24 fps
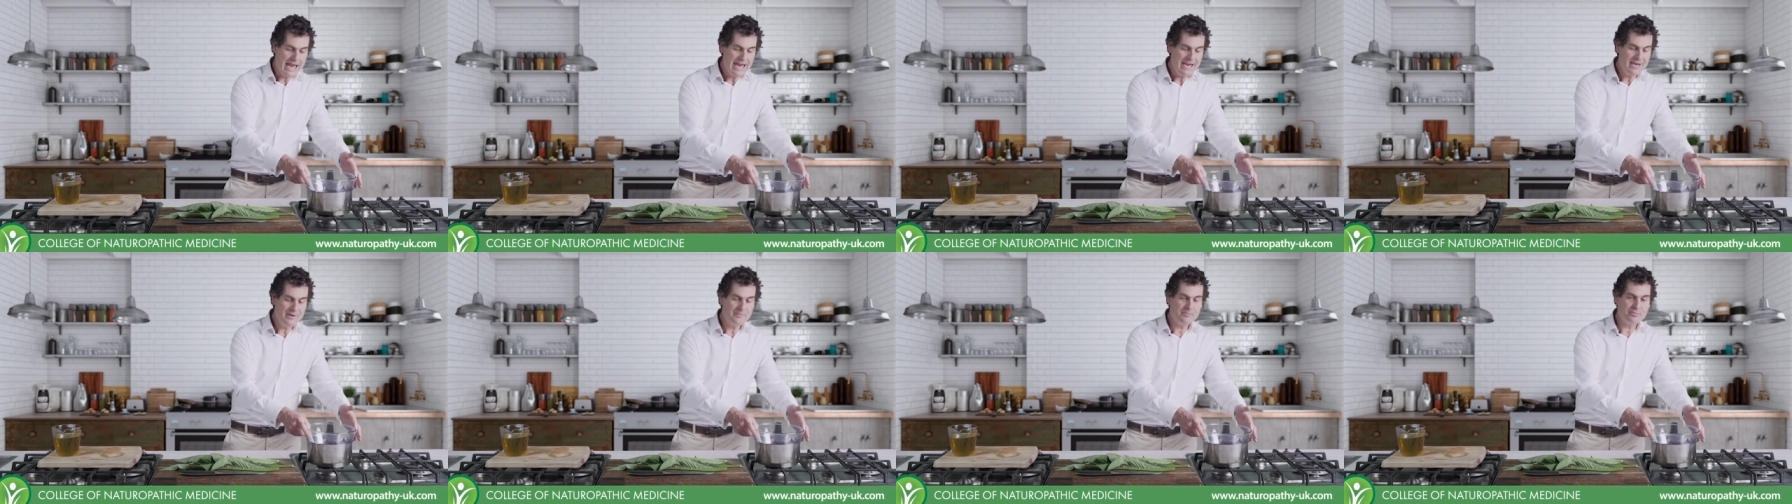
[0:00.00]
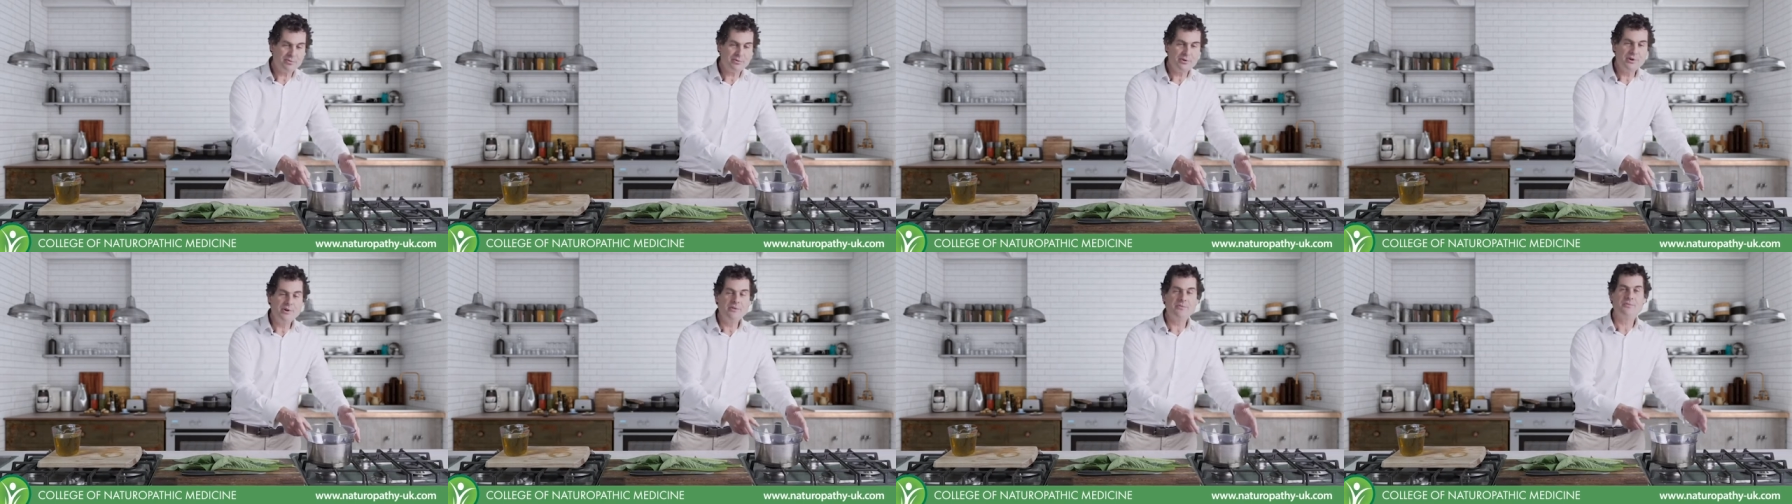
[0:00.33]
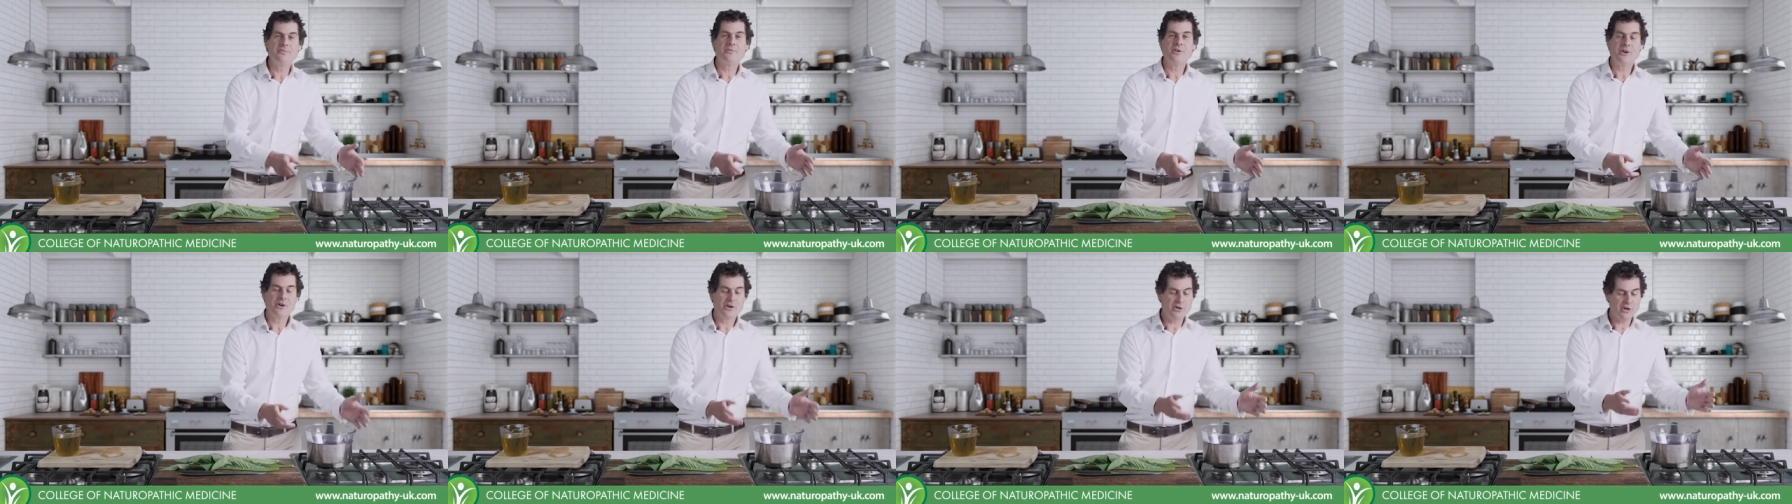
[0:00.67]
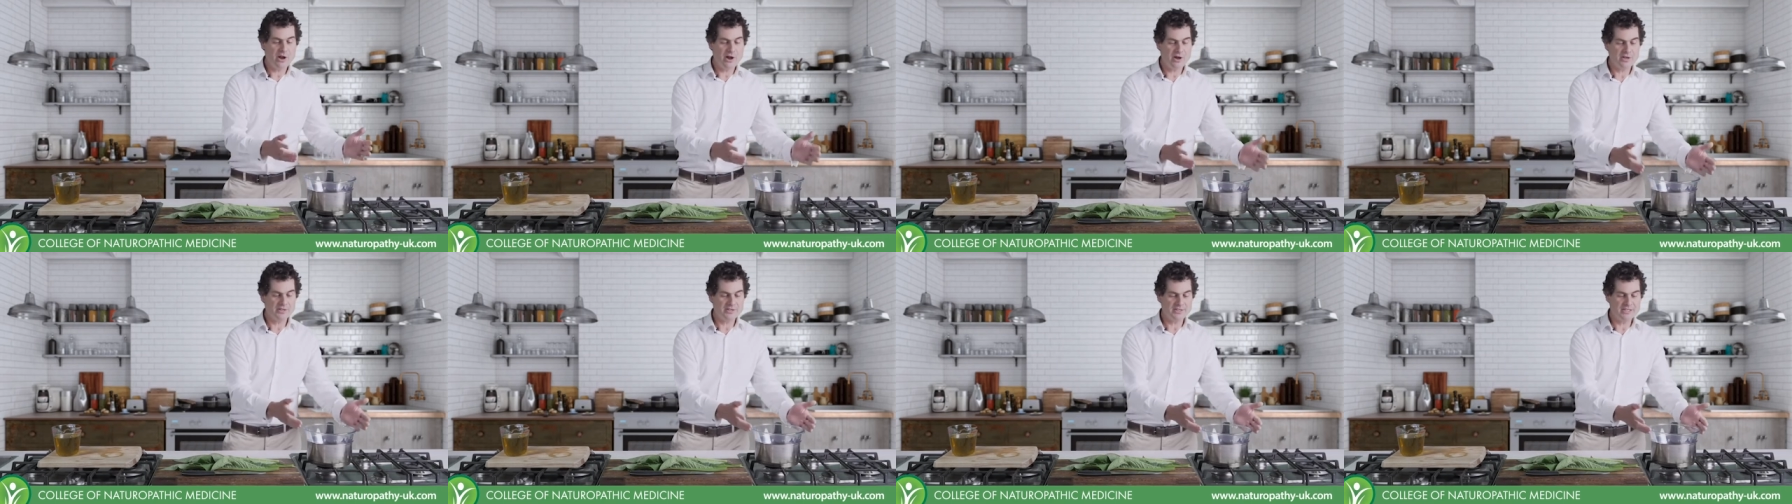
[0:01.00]
heat-proof
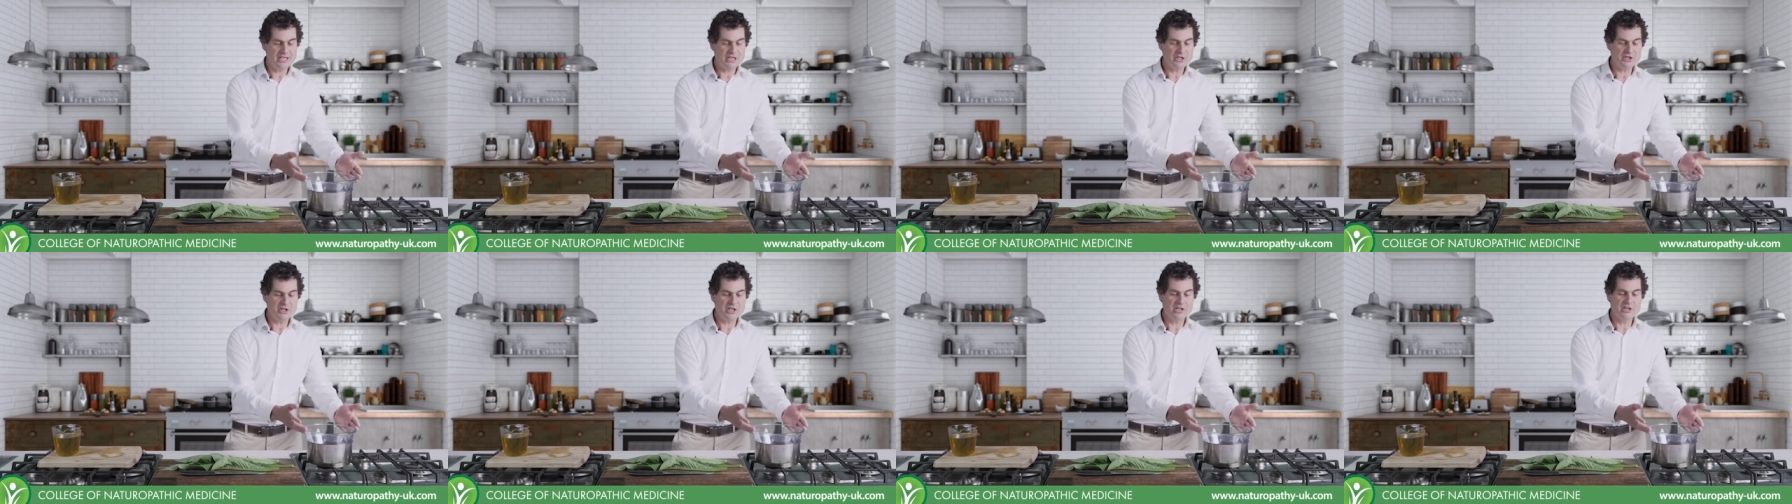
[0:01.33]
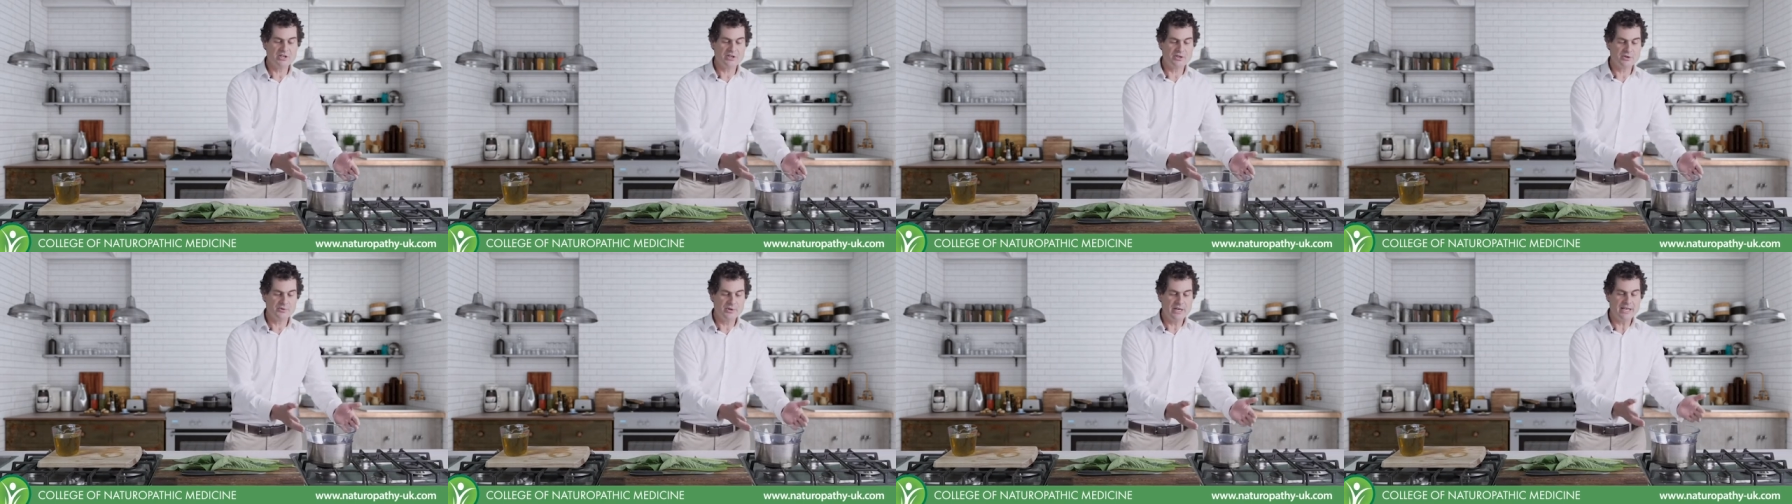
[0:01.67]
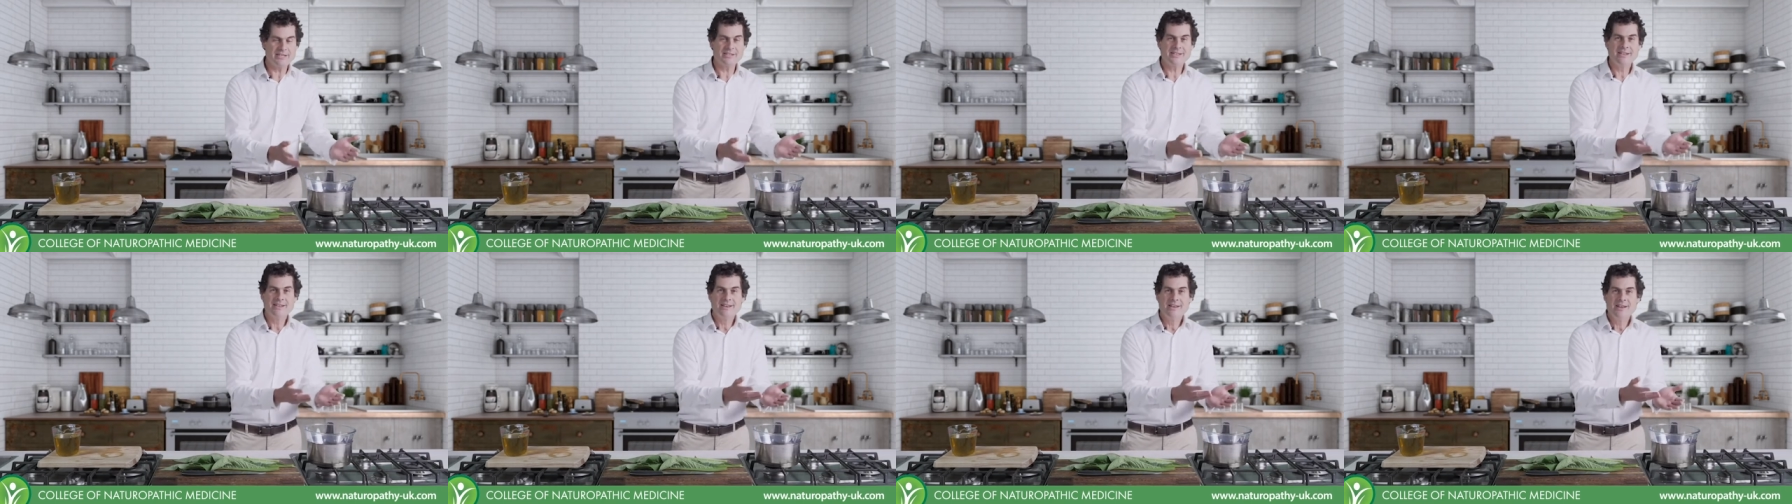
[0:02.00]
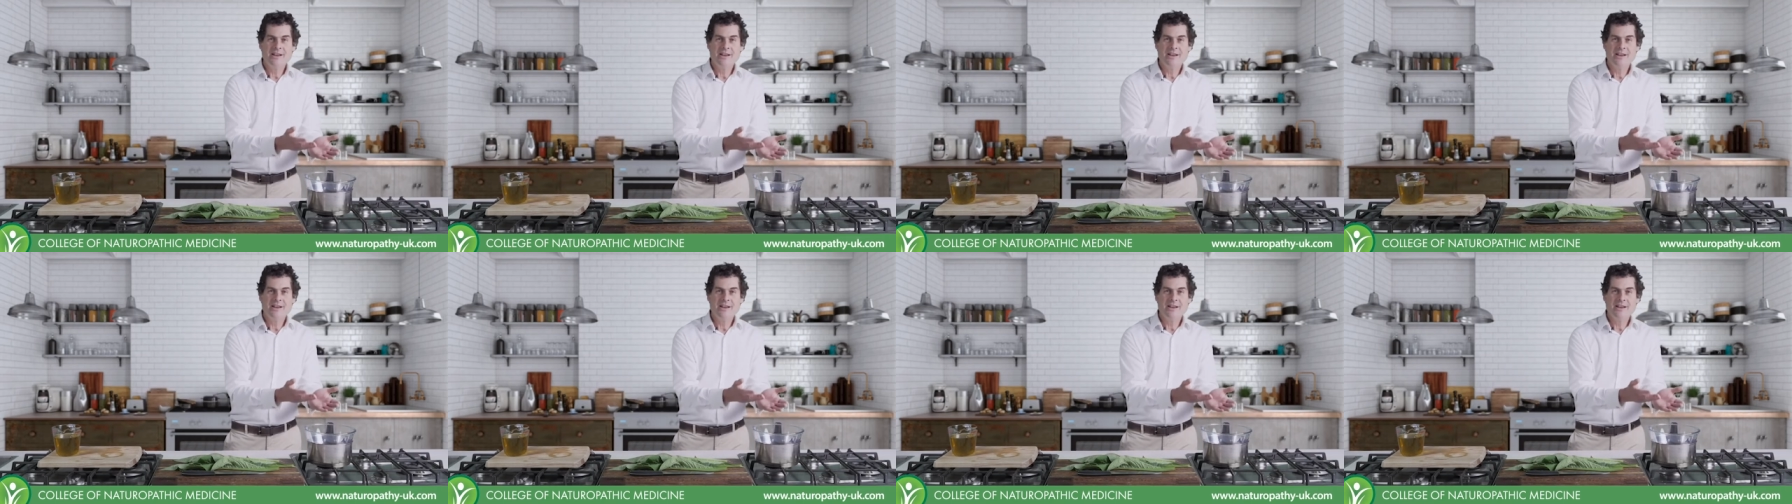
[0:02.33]
glass dish into it,